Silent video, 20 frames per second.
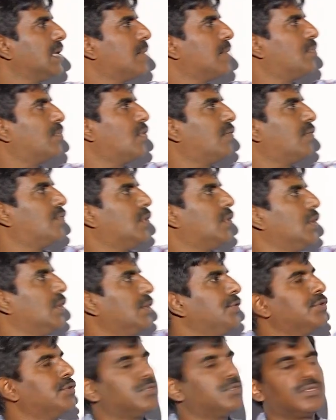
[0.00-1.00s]
a portfolio,
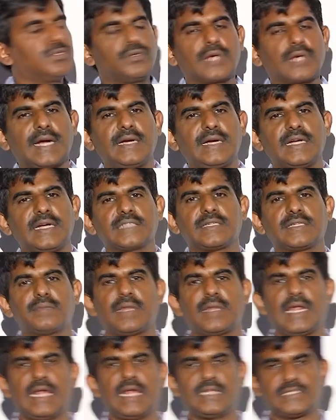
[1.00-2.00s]
you should conduct some
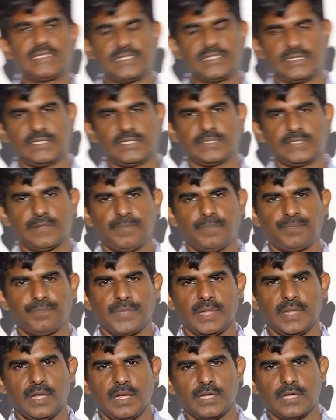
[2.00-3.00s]
analysis.
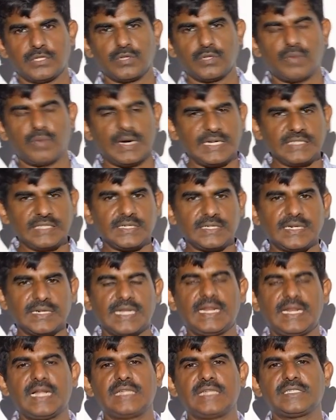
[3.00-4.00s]
So what is that
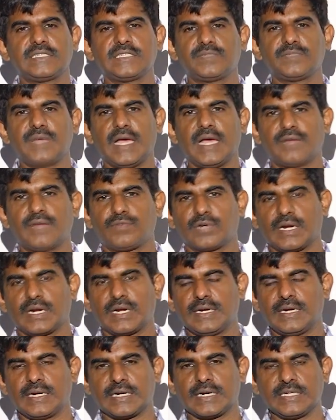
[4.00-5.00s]
analysis we have to
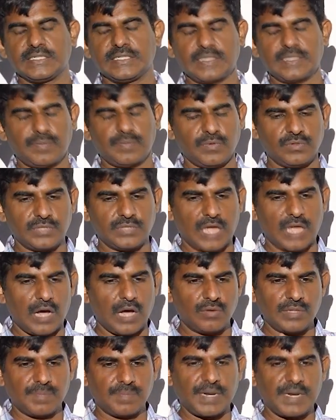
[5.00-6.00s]
conduct is, suppose
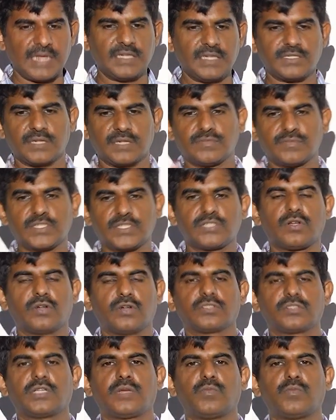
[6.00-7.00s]
how the price of the
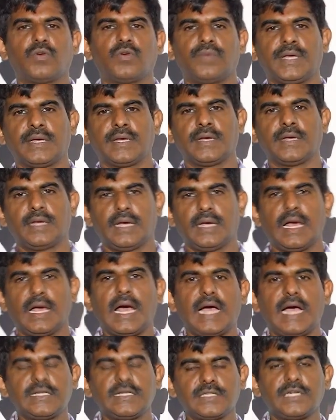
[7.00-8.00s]
stocks are moving.
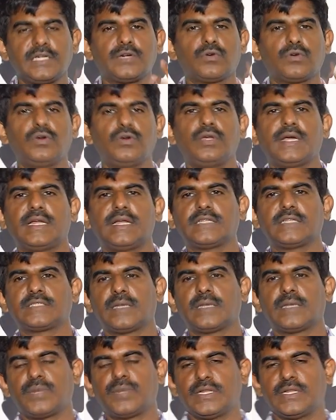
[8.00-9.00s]
As I told you an
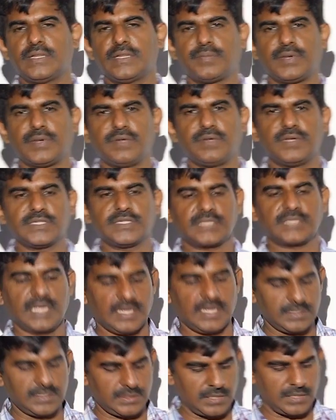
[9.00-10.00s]
example in the previous
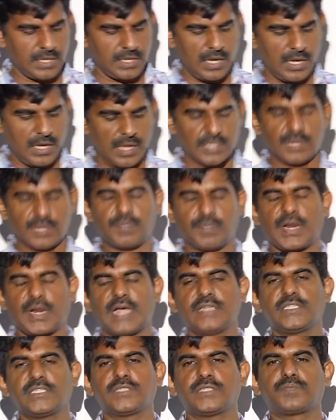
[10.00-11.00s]
case, the
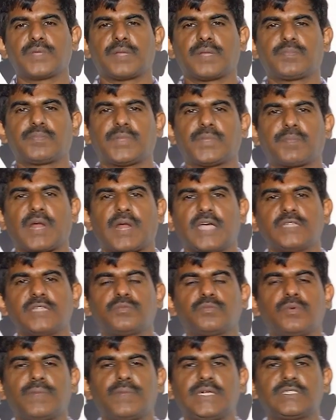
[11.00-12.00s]
price
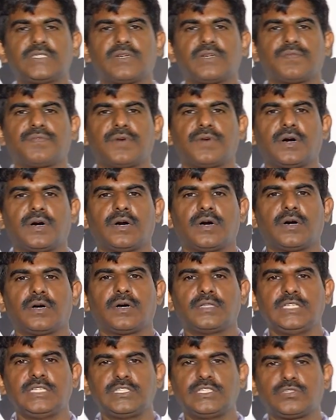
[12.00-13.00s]
movements
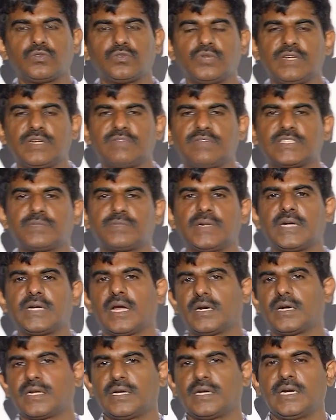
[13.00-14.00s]
of these two investment
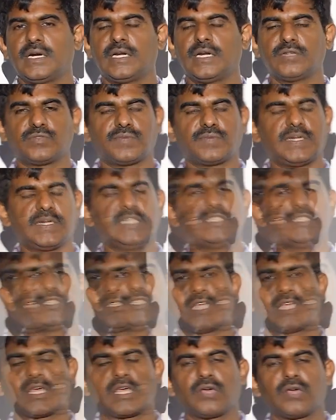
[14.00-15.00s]
alternatives, one is
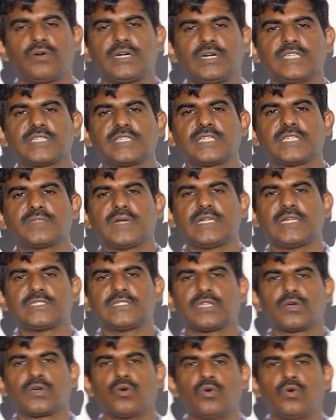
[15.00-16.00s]
securities as well as
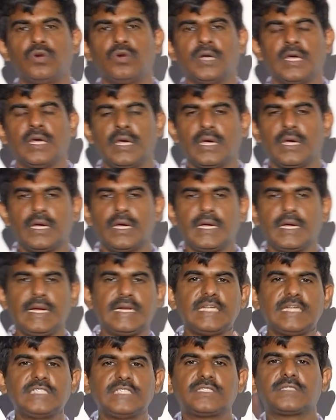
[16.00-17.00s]
the gold,
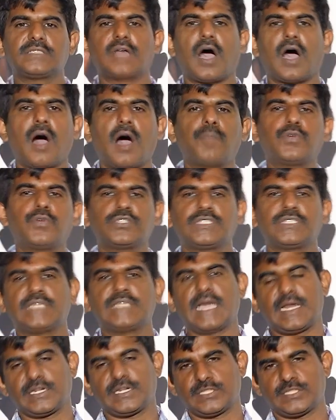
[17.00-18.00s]
it is opposite
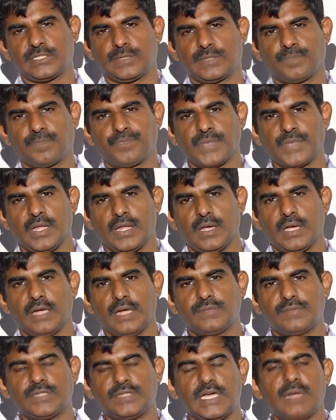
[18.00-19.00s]
direction.
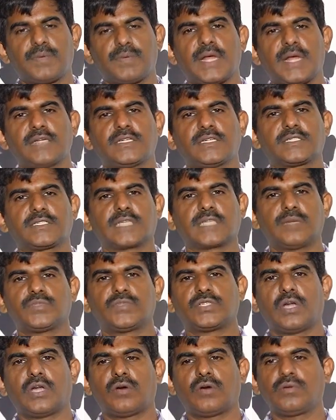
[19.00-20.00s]
If share prices
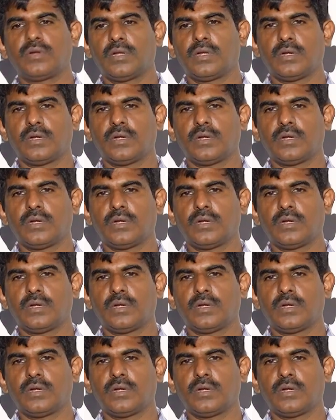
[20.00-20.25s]
comes down,